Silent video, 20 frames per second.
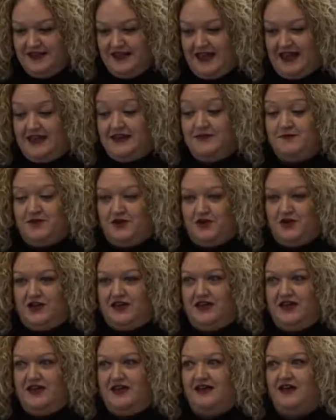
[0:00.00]
and
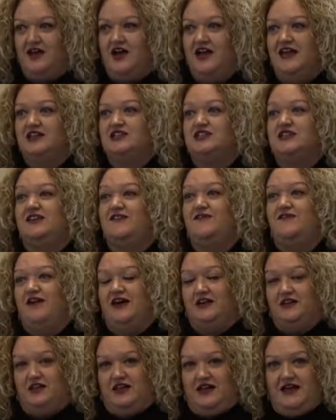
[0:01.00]
America, I actually
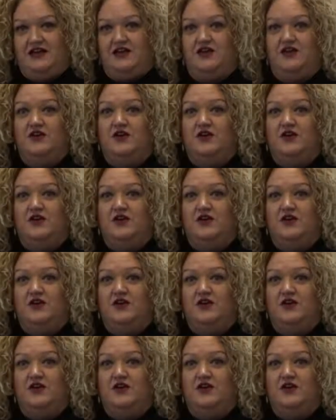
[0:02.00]
felt like